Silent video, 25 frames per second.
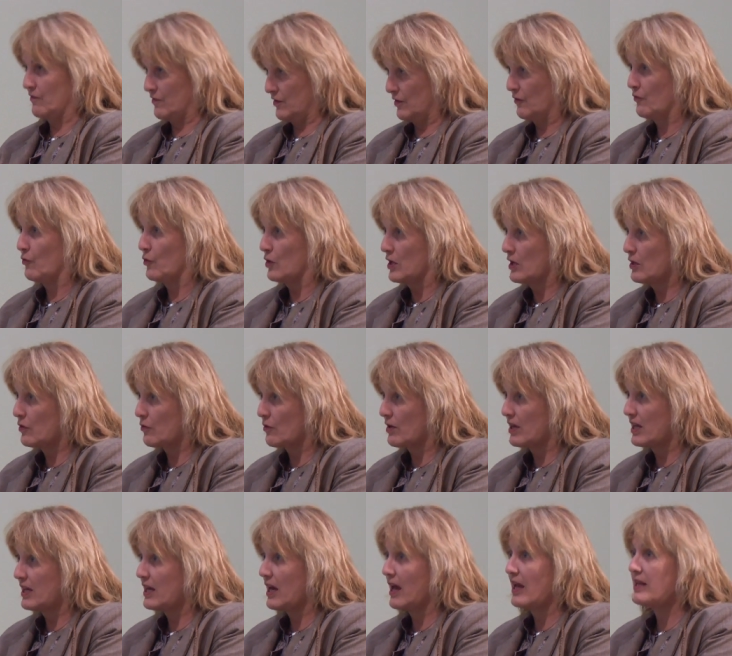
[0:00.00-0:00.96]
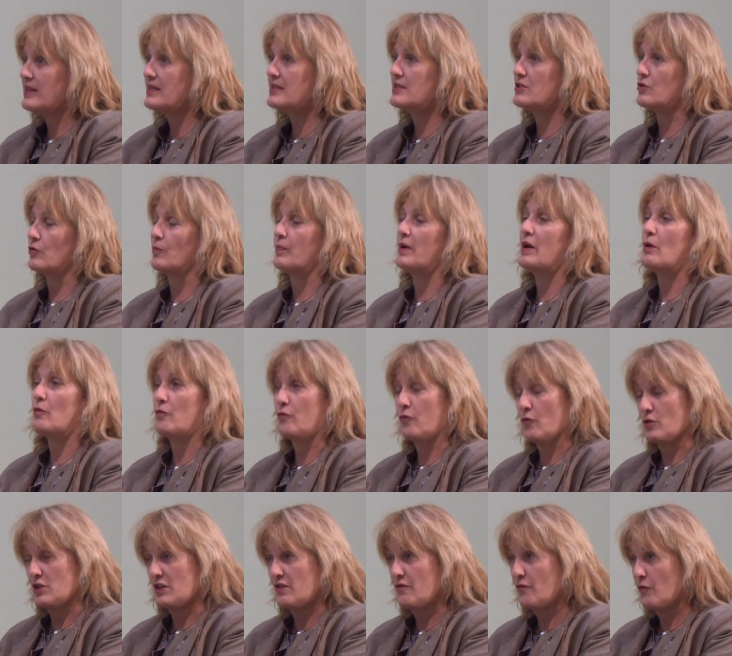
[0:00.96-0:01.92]
the 43 case still being, or
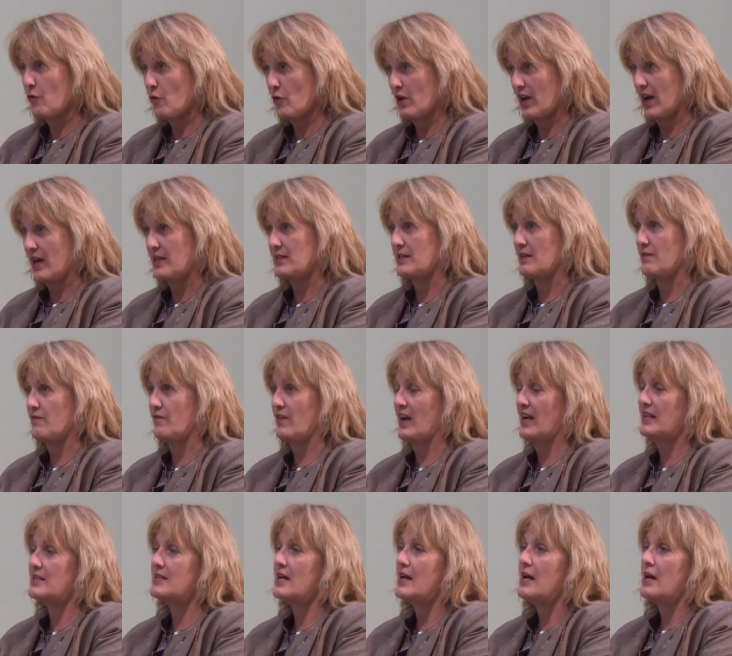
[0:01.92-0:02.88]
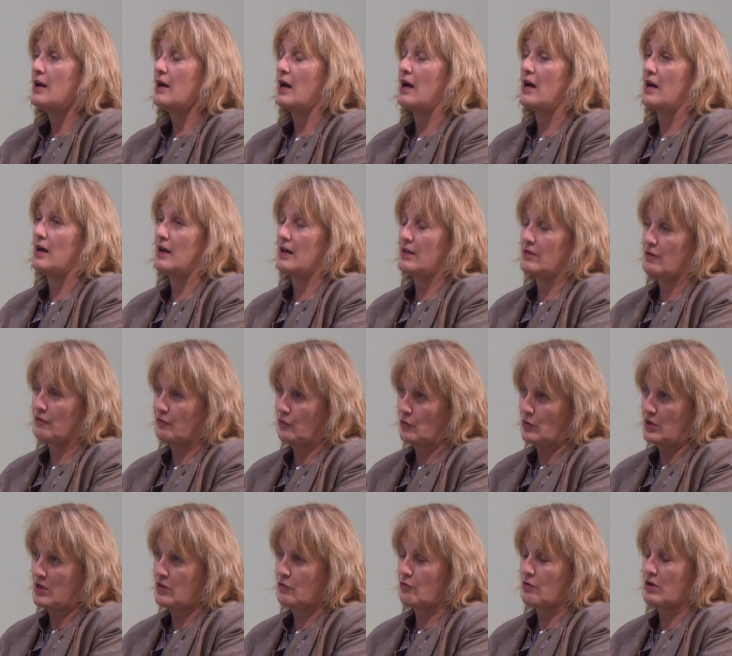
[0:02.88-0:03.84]
44 case in fact, and the
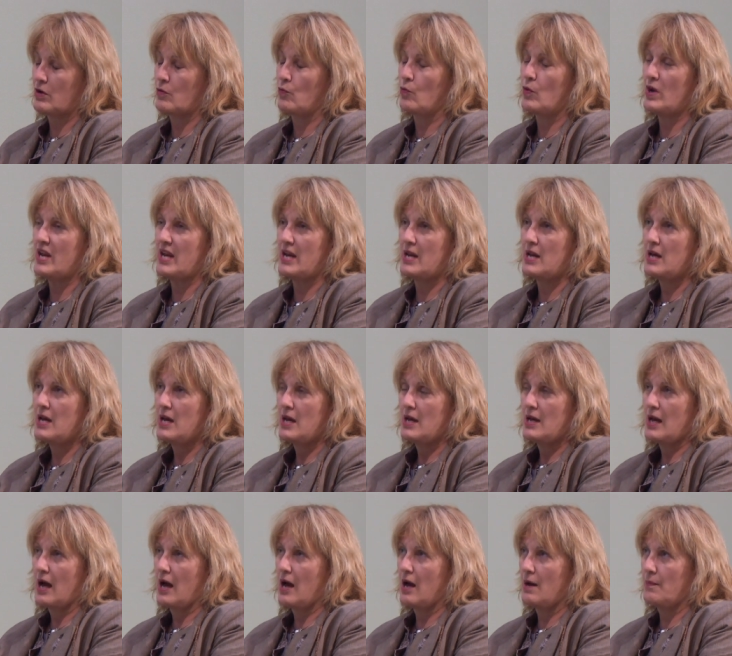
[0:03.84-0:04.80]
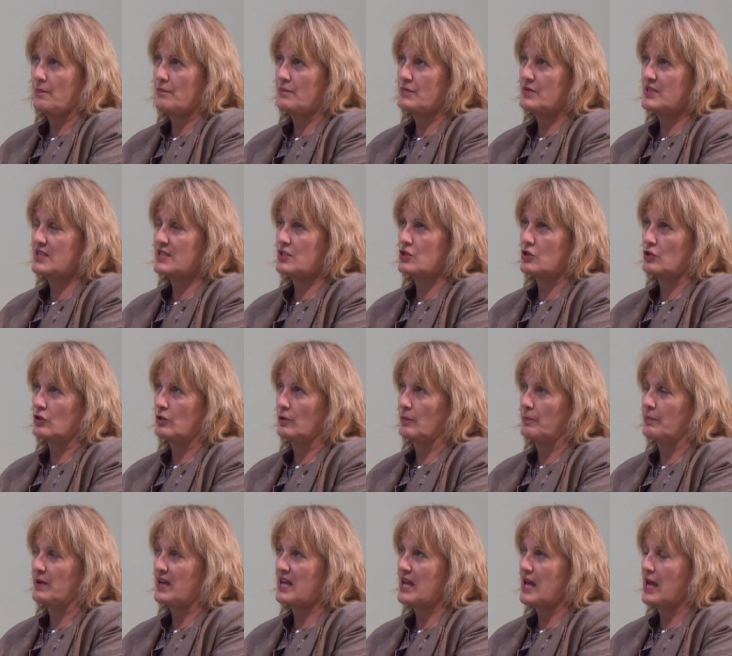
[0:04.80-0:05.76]
43 win still
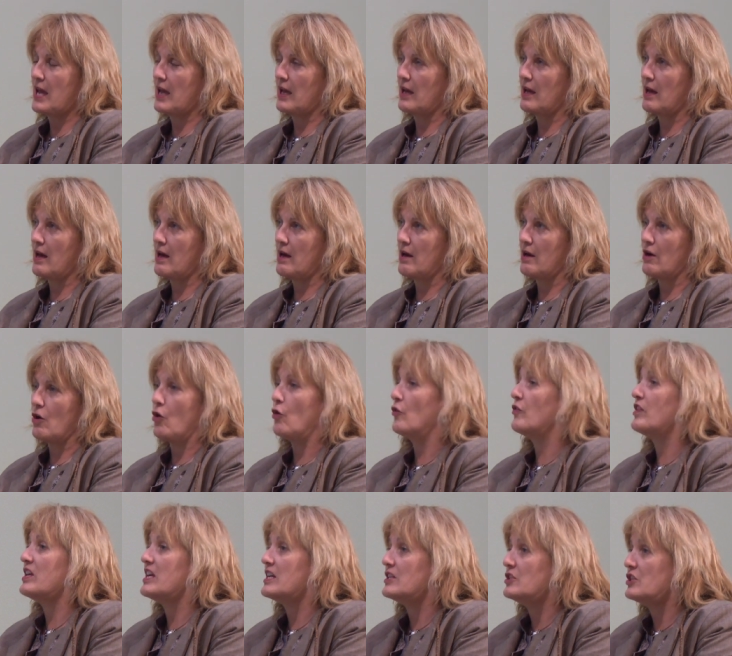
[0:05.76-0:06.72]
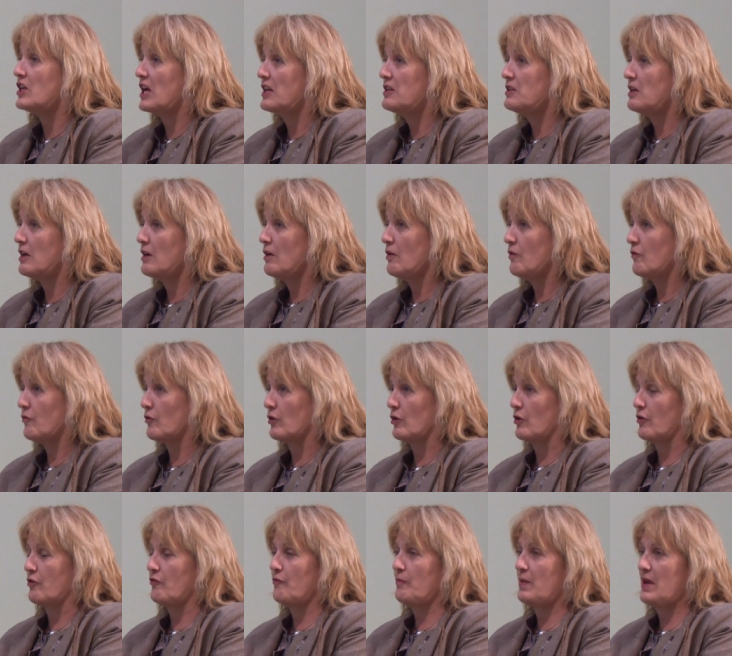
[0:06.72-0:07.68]
being on the agenda for a
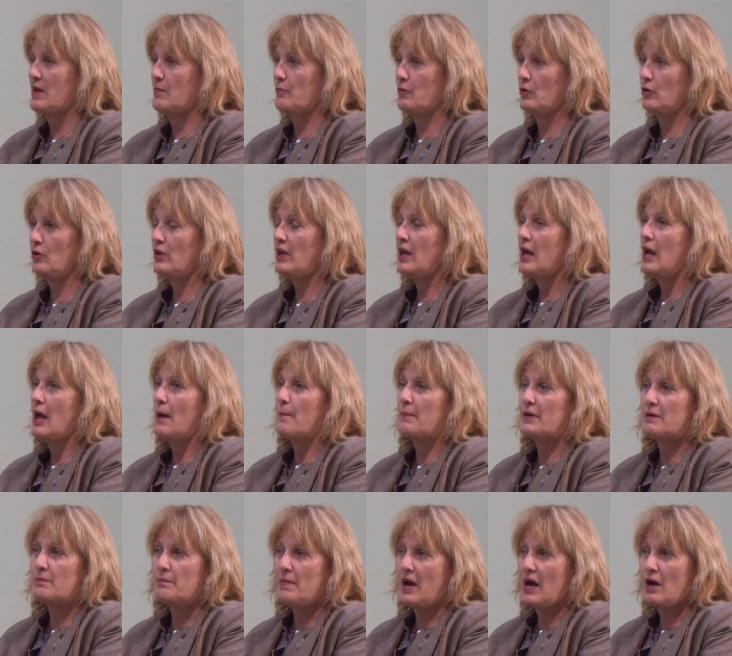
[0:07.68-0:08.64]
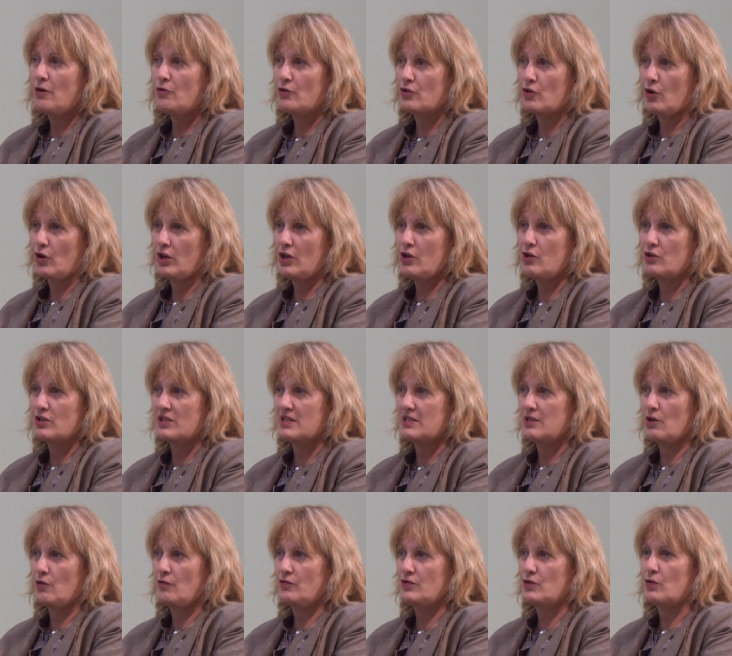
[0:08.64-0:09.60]
lot of people. But Margaret Olive
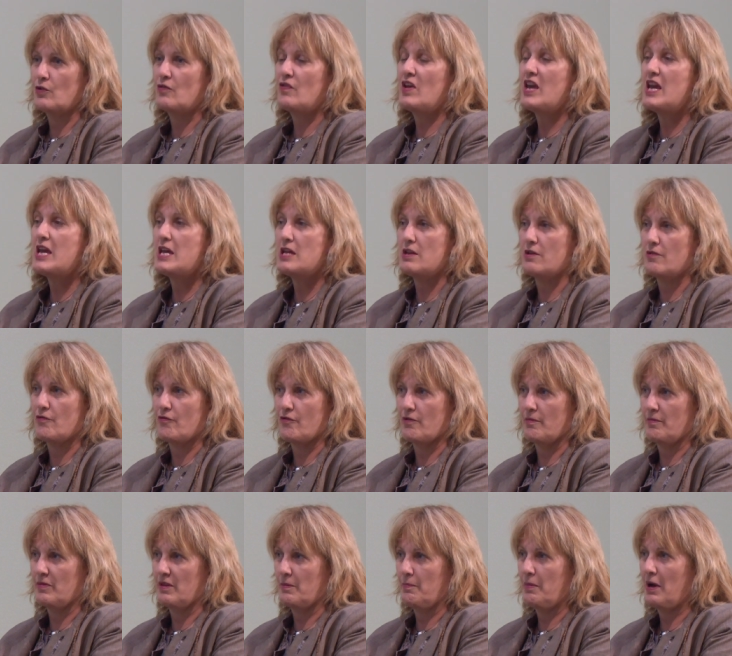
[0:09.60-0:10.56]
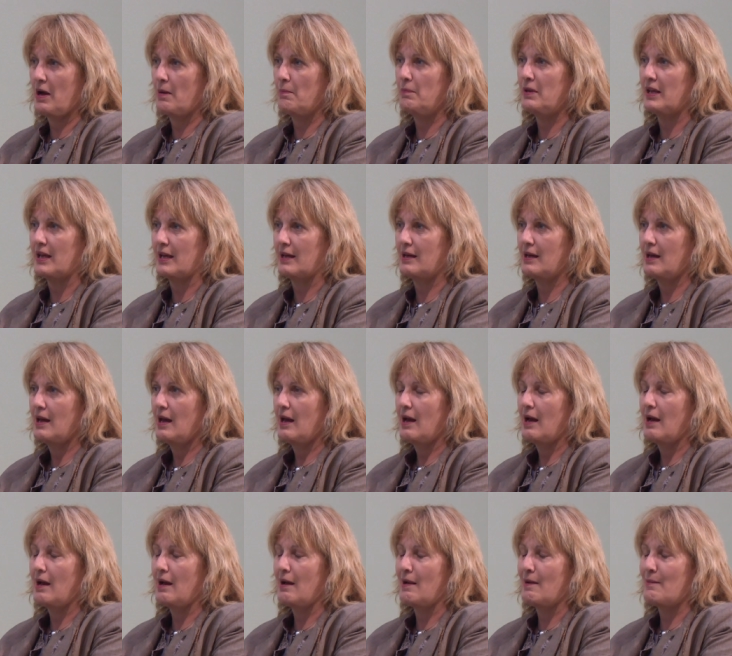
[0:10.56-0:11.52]
herself sort of hid from the public,
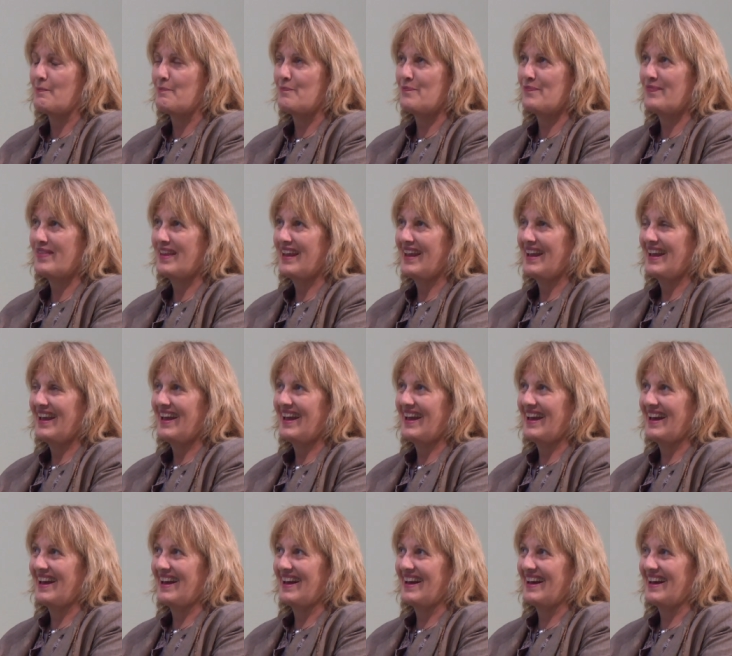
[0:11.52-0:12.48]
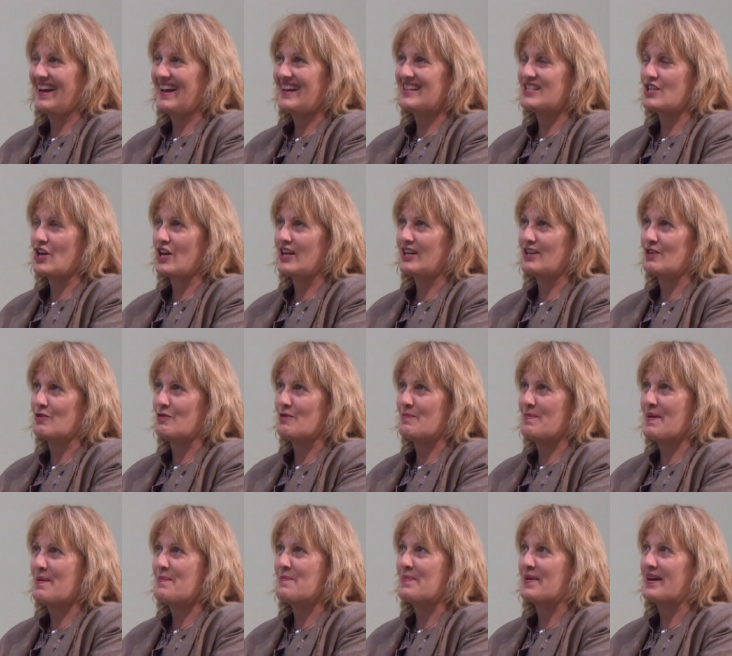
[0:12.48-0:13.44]
as I can
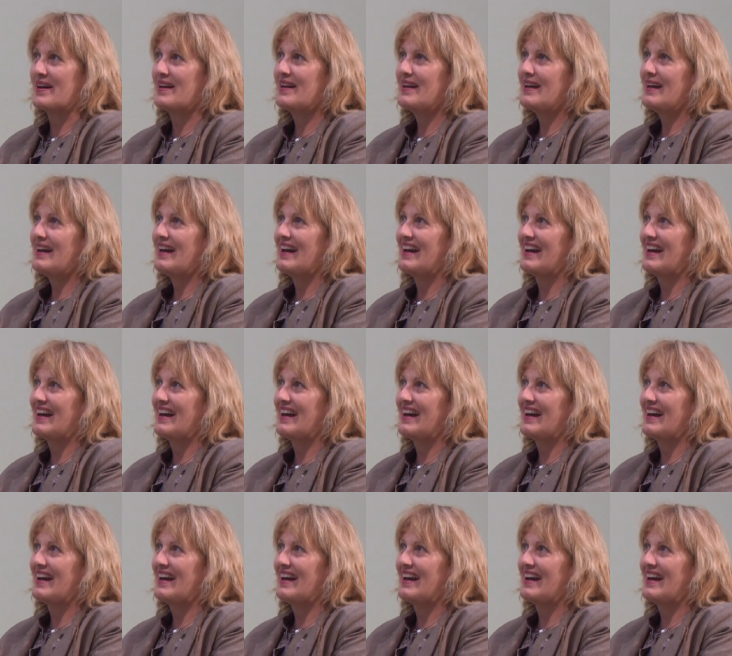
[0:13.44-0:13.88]
remember.